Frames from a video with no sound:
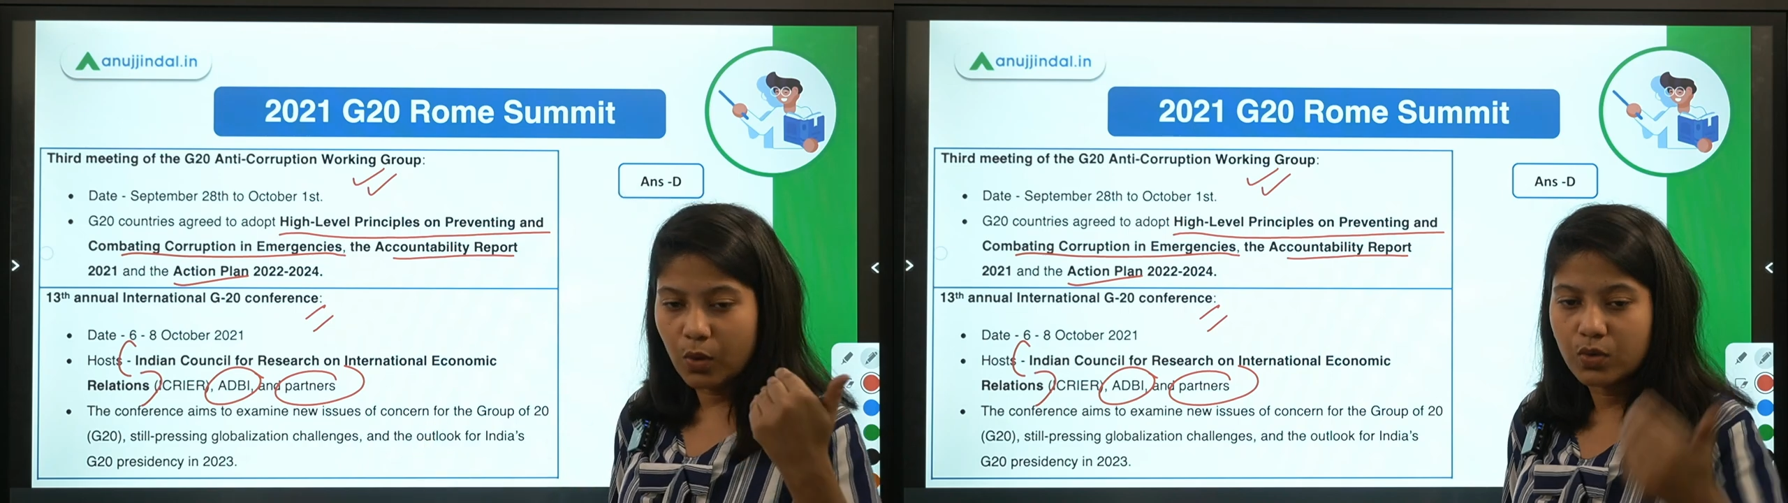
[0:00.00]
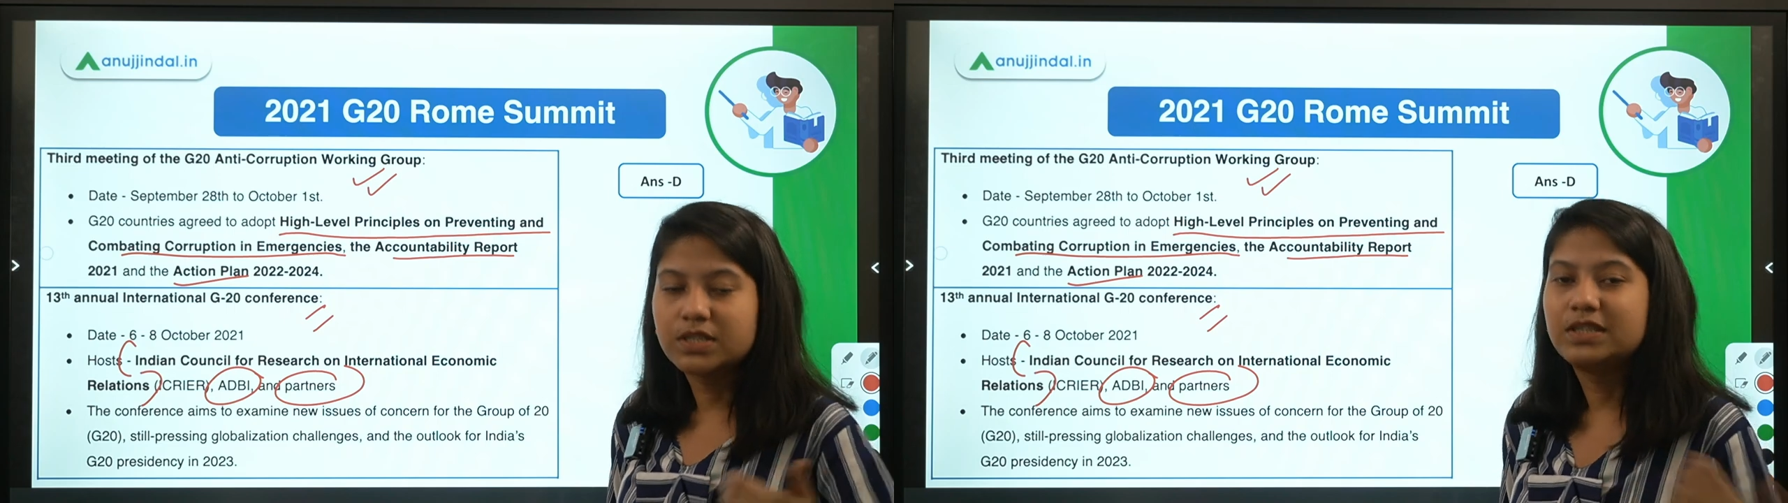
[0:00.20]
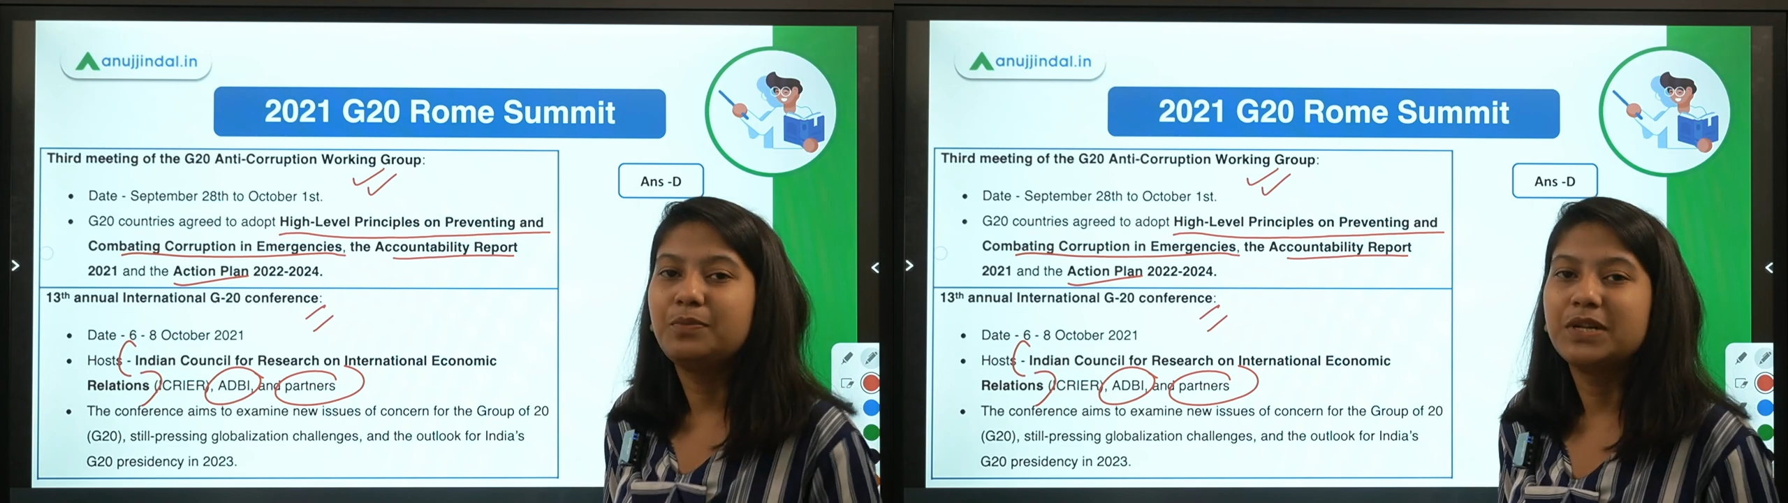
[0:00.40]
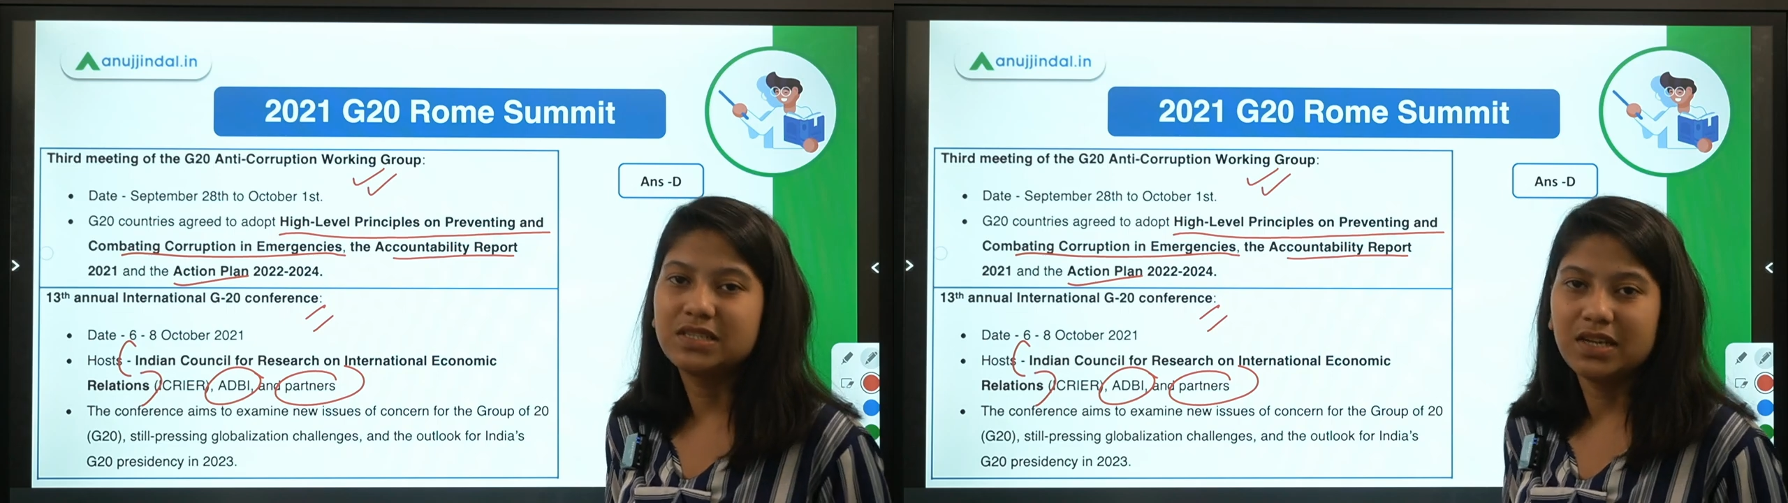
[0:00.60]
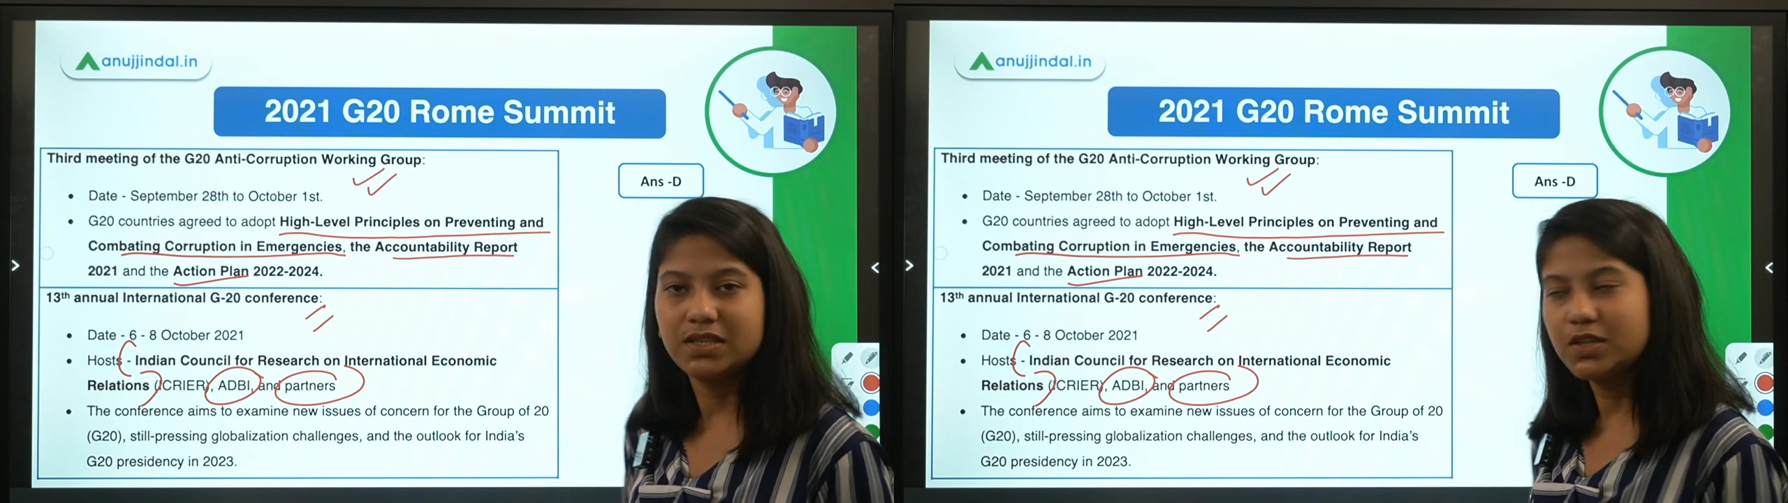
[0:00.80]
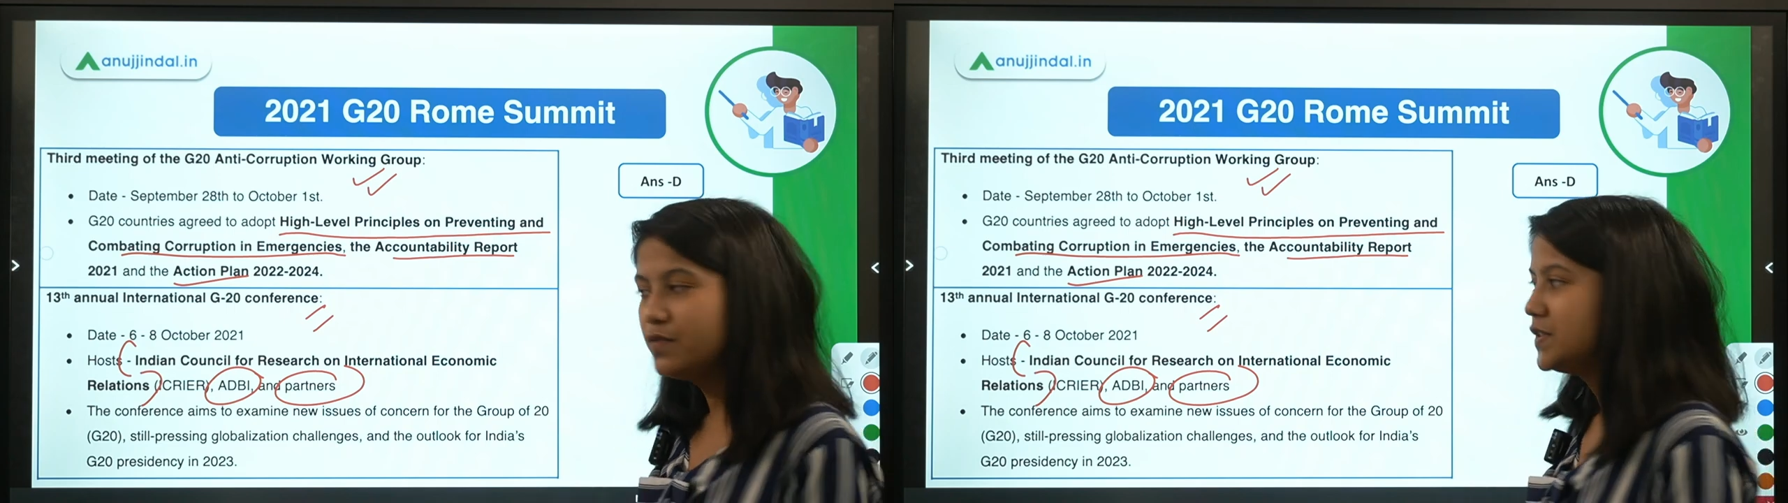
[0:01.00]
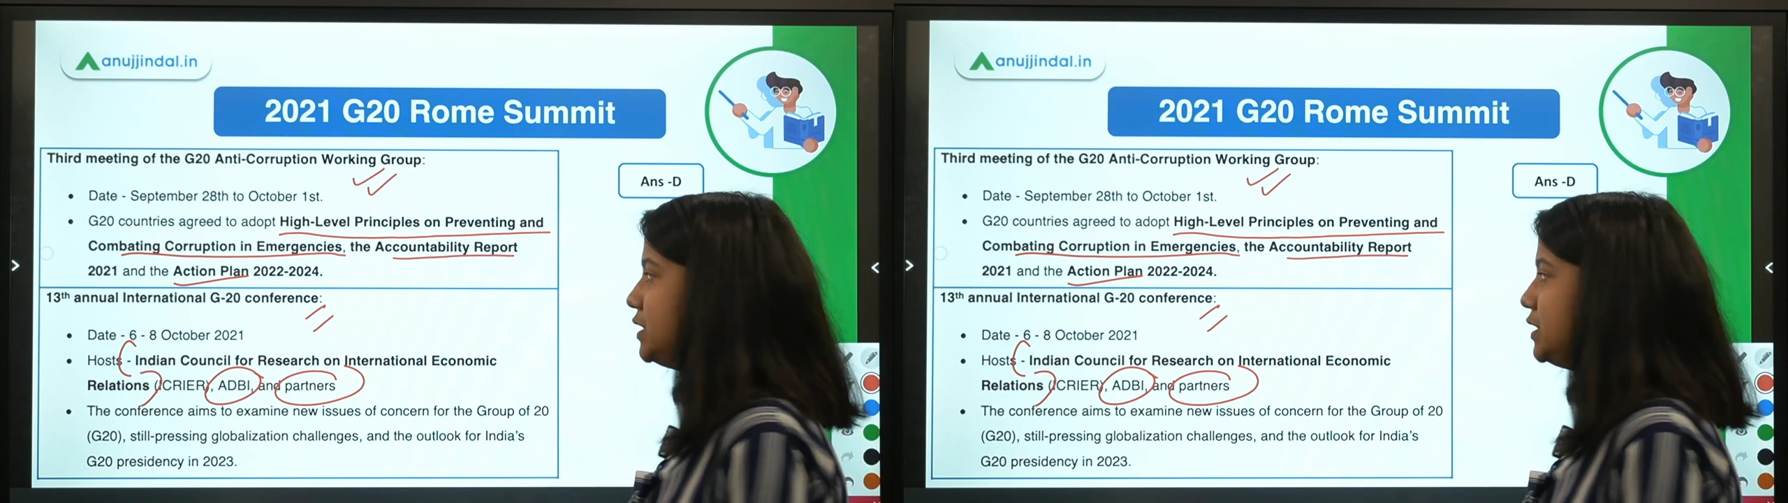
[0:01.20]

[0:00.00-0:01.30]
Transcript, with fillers: host the presidency of